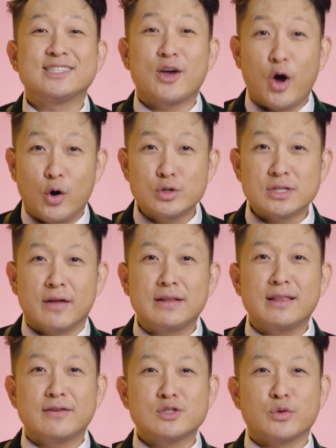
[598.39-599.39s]
As a host on
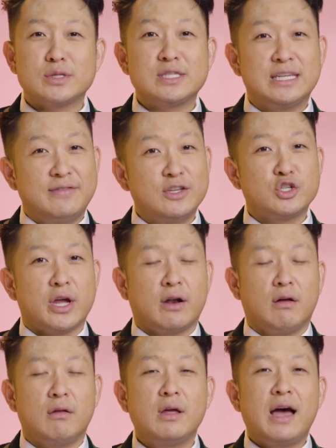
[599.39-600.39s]
the Love Stories TV channel,